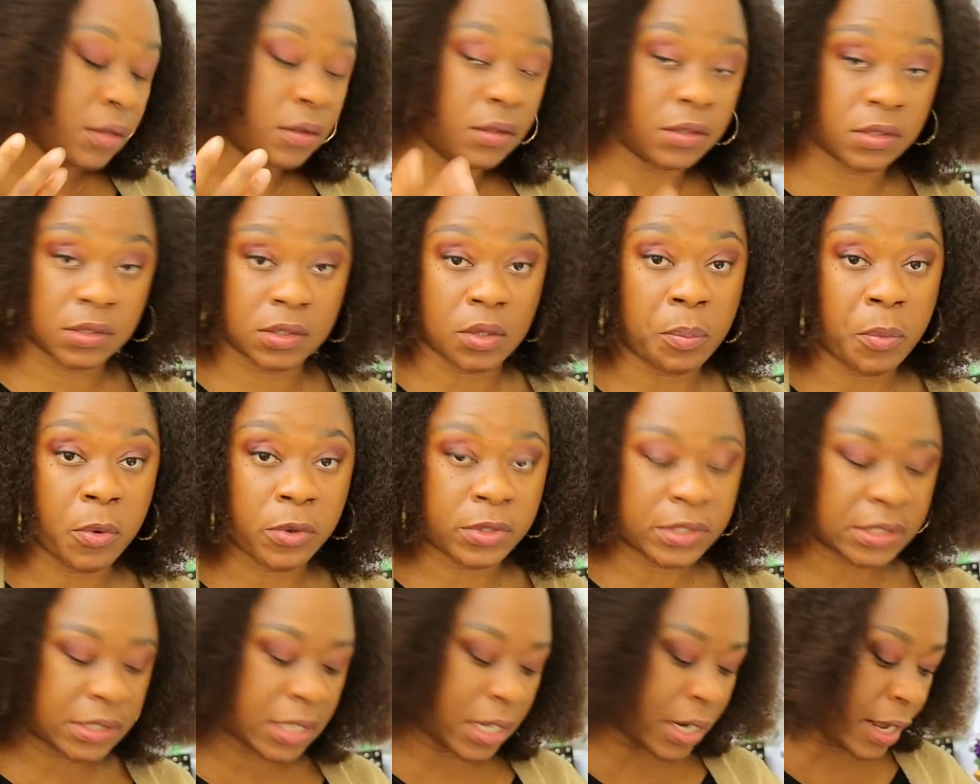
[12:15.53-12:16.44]
the
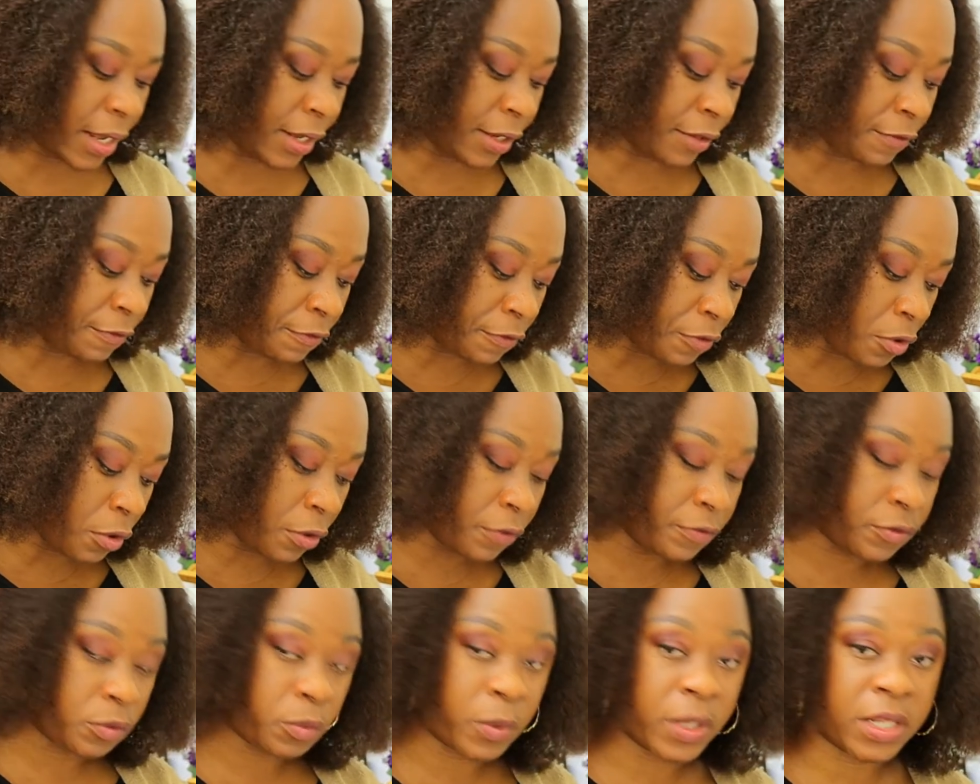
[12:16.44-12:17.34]
supports that are
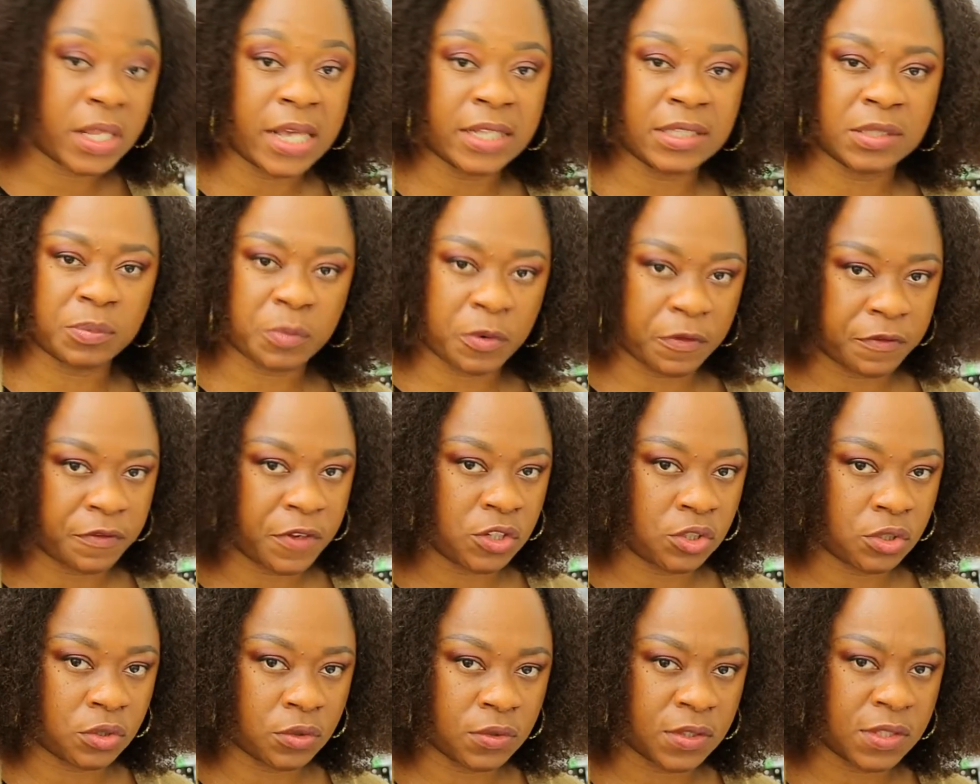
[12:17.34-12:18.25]
involved, whether it's
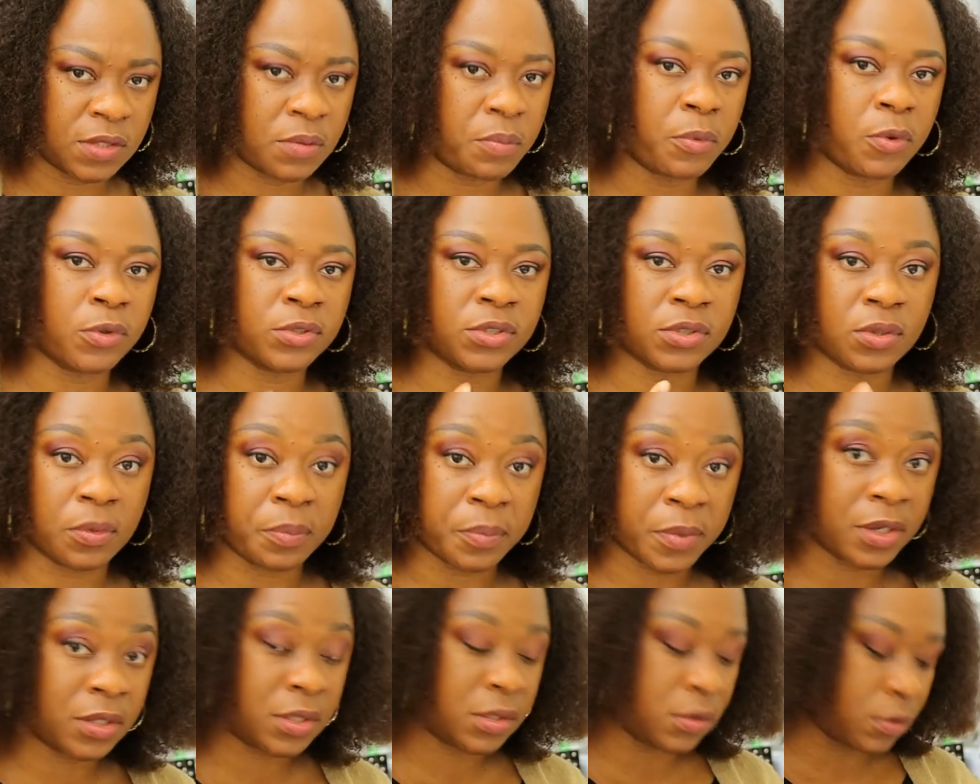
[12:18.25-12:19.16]
professional supports or
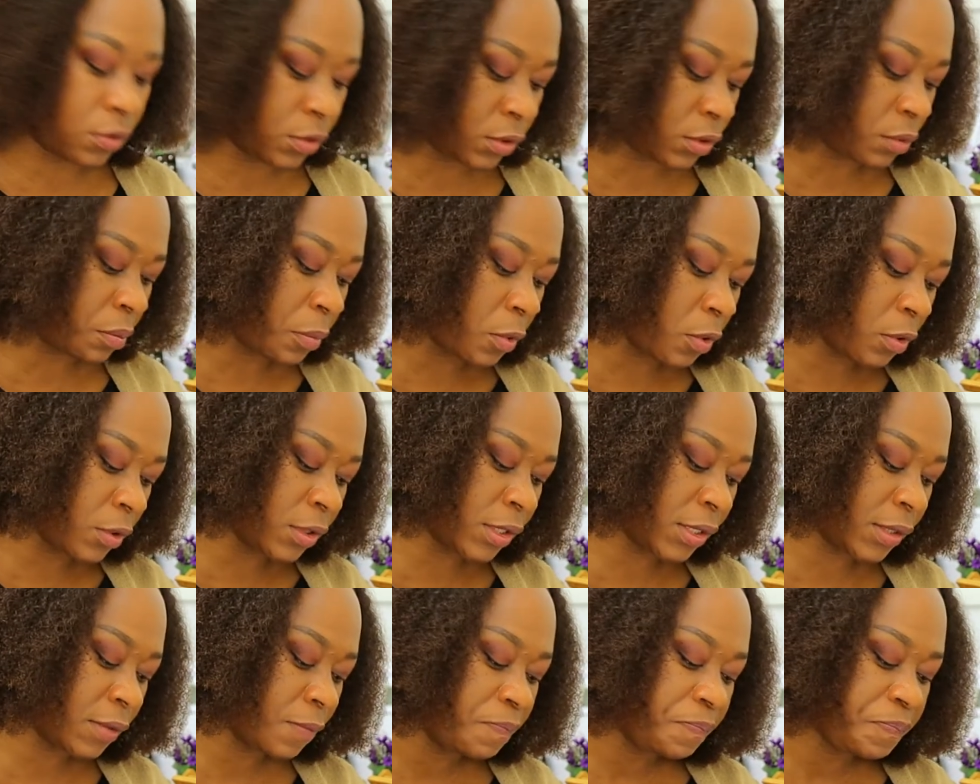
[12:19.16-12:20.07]
personal
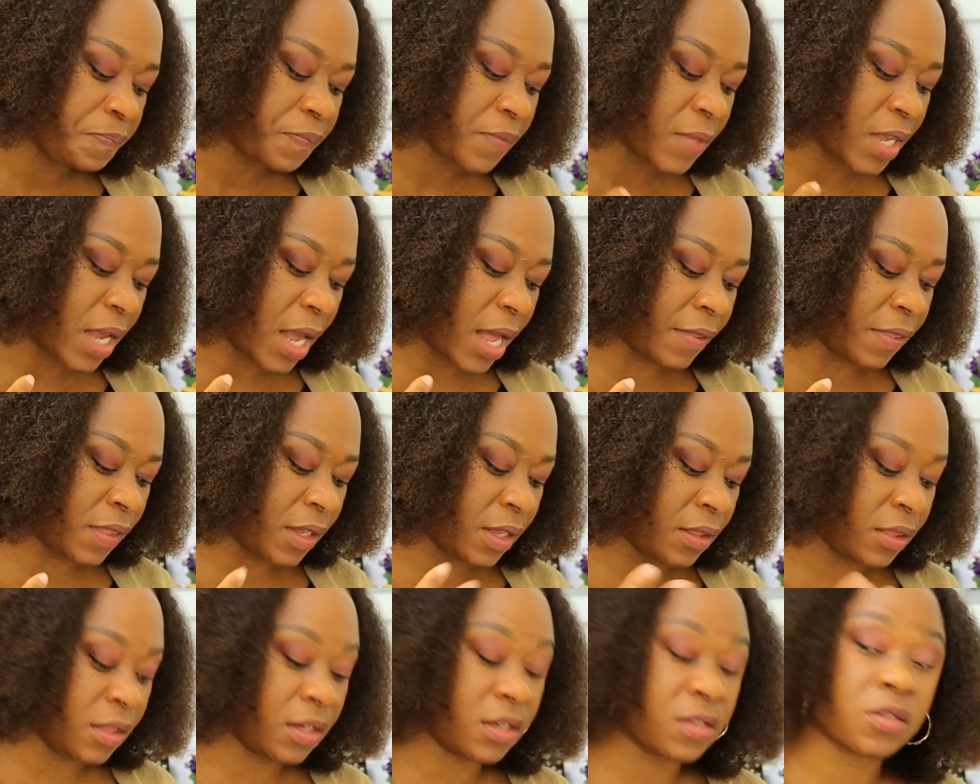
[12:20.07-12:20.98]
supports, and
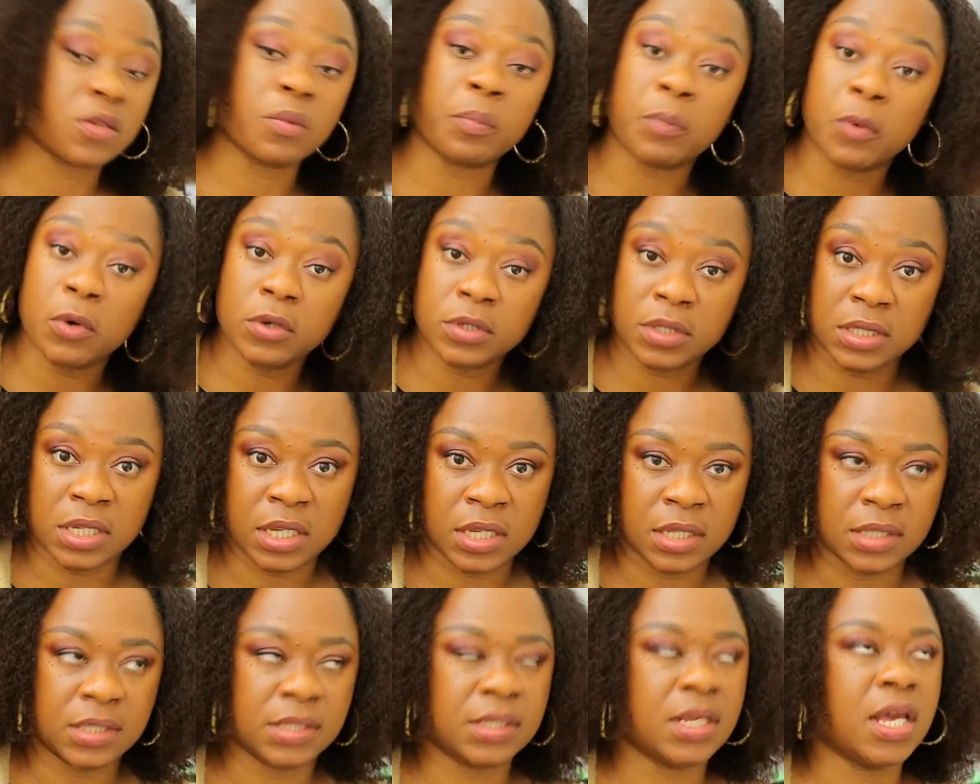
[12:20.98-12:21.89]
then their support
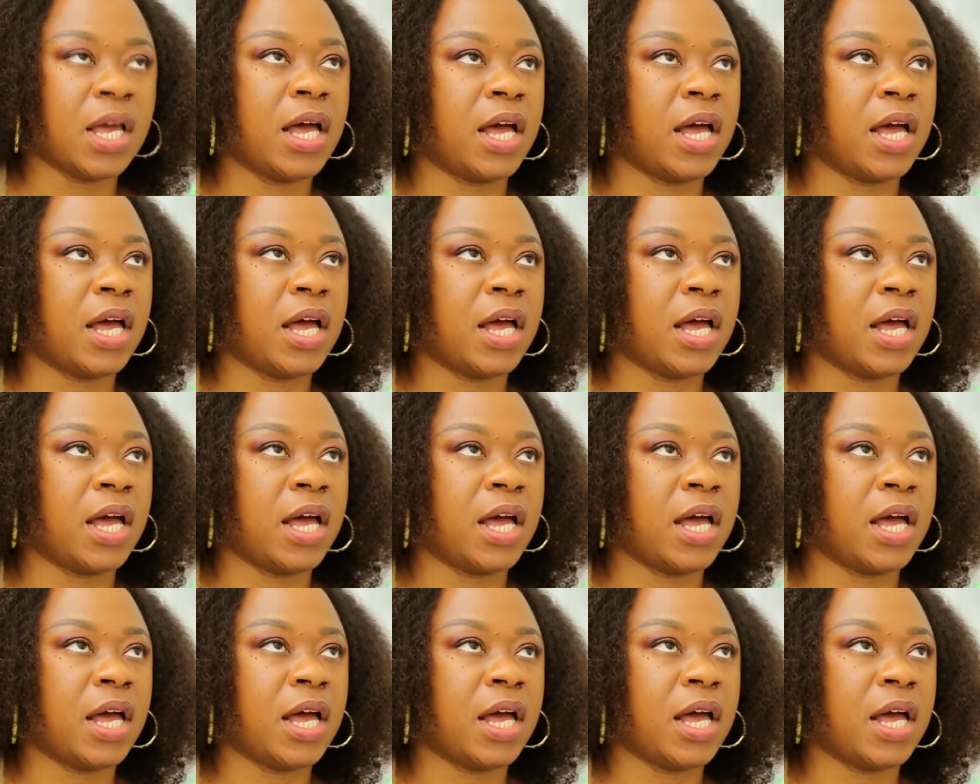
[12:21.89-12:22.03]
needs.